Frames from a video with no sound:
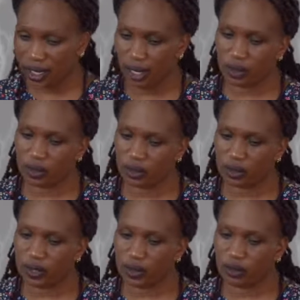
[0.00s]
there. God was
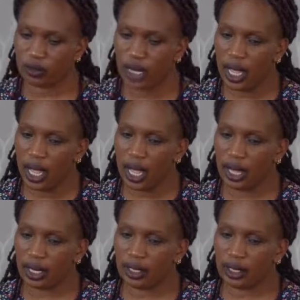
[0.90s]
not removed.
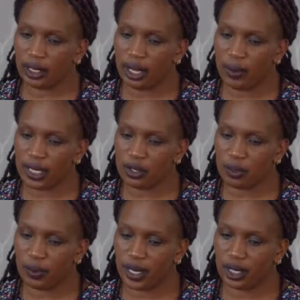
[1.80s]
And I want to
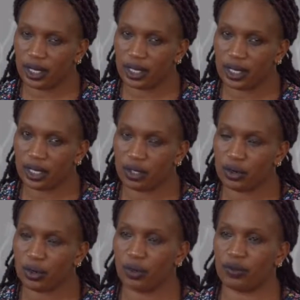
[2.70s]
bring this
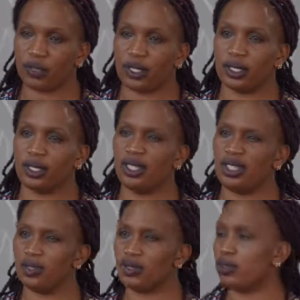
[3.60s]
issue of
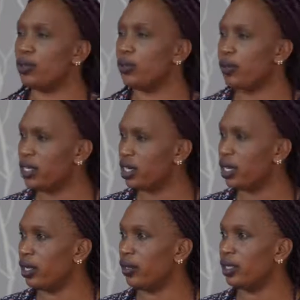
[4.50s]
issues to do with
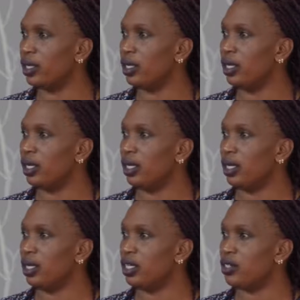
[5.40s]
betrayal,
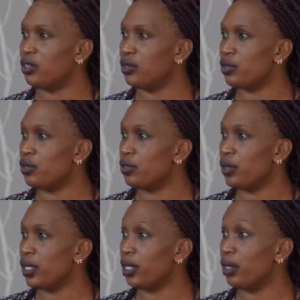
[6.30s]
issues to do
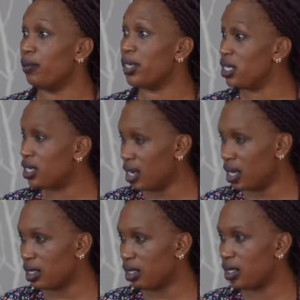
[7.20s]
with
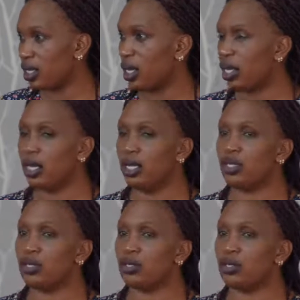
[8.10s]
mistrust,
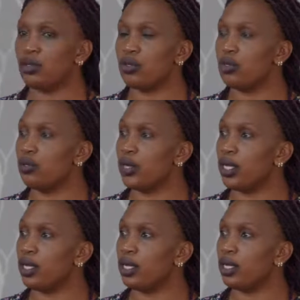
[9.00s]
issues to do with
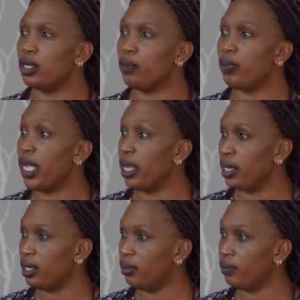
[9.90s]

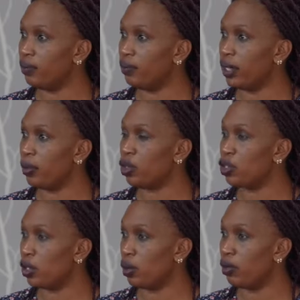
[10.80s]
pain,
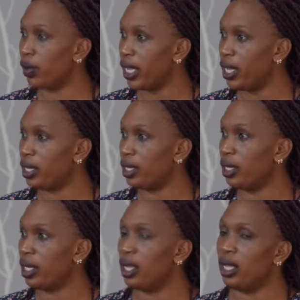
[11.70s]
emotional pain,
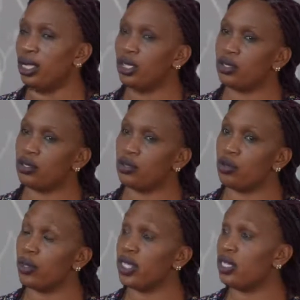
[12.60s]
issues to
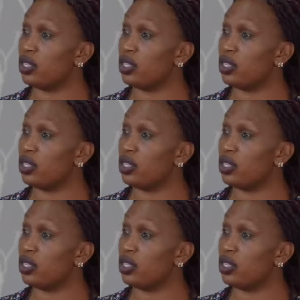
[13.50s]
do with